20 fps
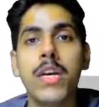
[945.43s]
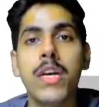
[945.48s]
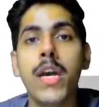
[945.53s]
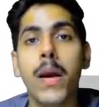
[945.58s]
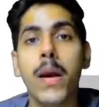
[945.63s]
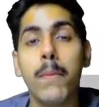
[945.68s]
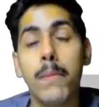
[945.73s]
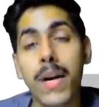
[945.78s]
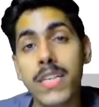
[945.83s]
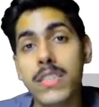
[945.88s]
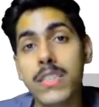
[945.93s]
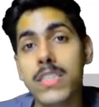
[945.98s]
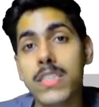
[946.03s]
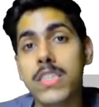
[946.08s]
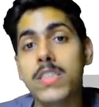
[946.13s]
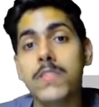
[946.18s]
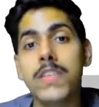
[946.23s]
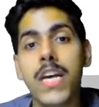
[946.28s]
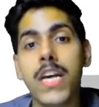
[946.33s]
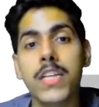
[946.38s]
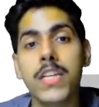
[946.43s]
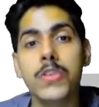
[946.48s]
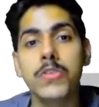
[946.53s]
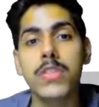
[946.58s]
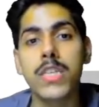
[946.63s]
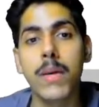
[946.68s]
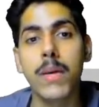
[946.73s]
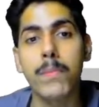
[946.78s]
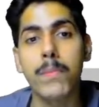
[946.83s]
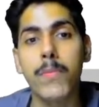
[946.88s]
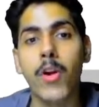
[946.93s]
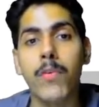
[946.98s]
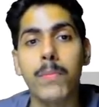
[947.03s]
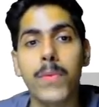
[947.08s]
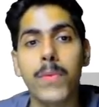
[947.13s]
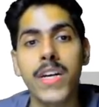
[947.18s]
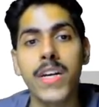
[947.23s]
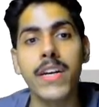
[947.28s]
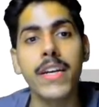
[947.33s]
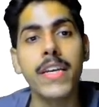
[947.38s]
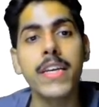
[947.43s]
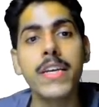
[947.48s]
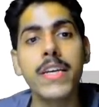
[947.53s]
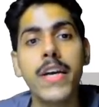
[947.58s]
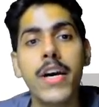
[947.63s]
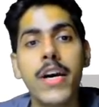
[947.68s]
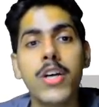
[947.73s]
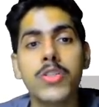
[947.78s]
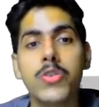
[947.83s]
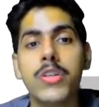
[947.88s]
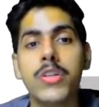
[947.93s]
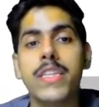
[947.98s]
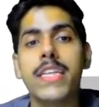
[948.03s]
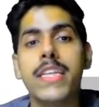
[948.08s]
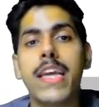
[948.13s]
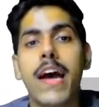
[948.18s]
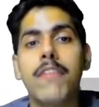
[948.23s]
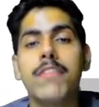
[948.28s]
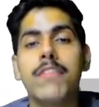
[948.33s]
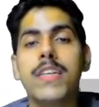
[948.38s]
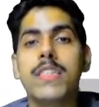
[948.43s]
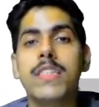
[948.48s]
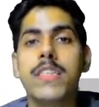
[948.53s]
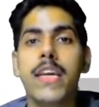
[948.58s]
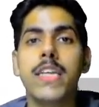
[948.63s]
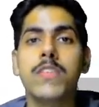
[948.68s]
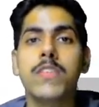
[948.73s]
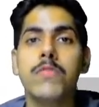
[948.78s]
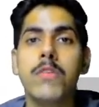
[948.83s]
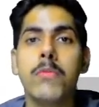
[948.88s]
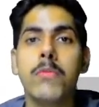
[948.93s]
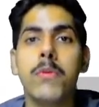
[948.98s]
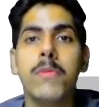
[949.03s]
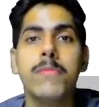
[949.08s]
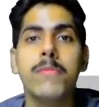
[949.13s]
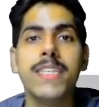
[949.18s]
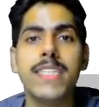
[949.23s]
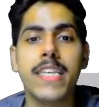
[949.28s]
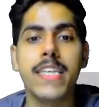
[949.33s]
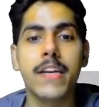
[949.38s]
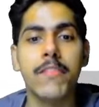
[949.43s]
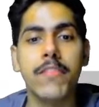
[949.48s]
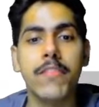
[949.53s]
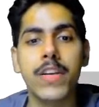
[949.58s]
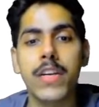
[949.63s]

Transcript: But since we are using a property, so in the average case we will be saved.